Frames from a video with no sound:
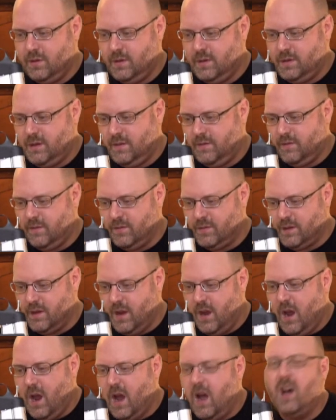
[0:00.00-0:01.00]
Let's see if there's.
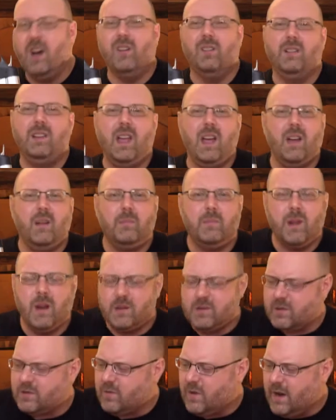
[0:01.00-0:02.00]
Oh yeah,
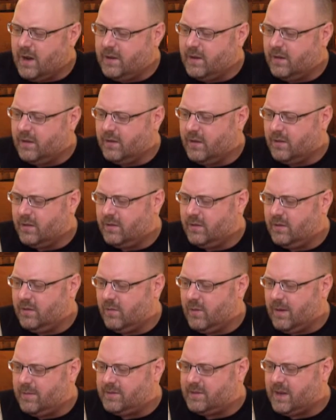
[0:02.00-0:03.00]
Menage a Trois. Your your
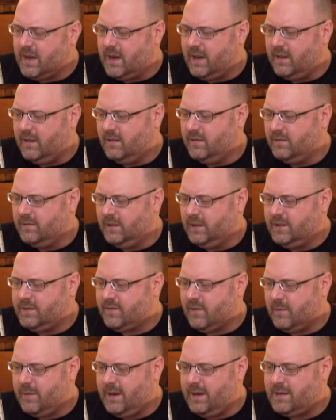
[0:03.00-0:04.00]
your website, at
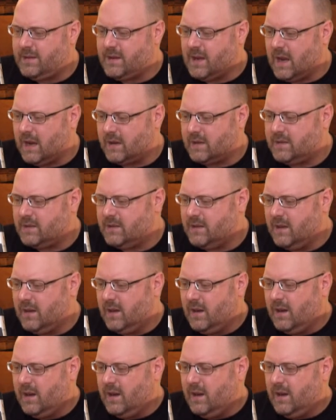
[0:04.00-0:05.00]
least for me, sucks.
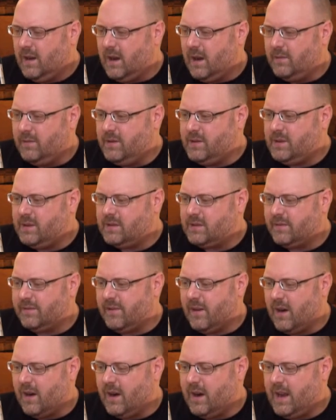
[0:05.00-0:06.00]
I'm using
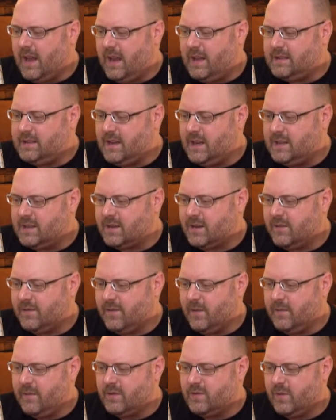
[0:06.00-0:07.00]
Safari and it says
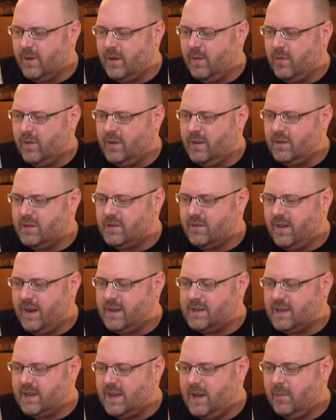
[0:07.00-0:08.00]
confirm you're 21 years of
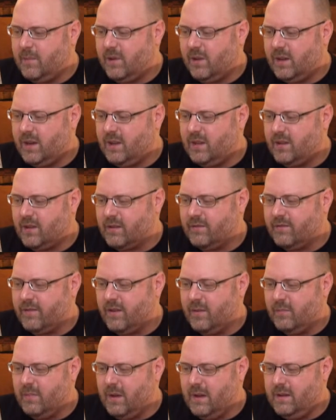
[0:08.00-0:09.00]
age. I keep clicking the
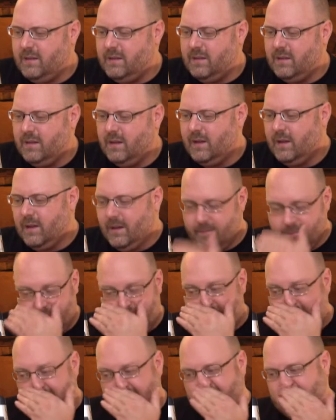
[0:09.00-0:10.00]
confirm button,
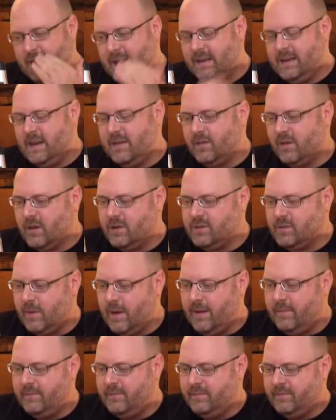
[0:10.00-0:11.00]
and it never goes
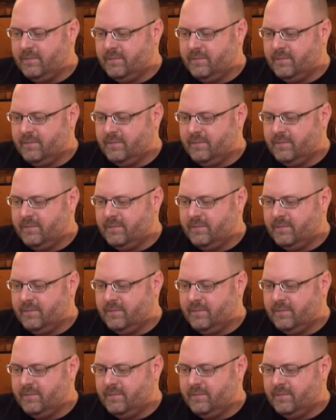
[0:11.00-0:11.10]
away.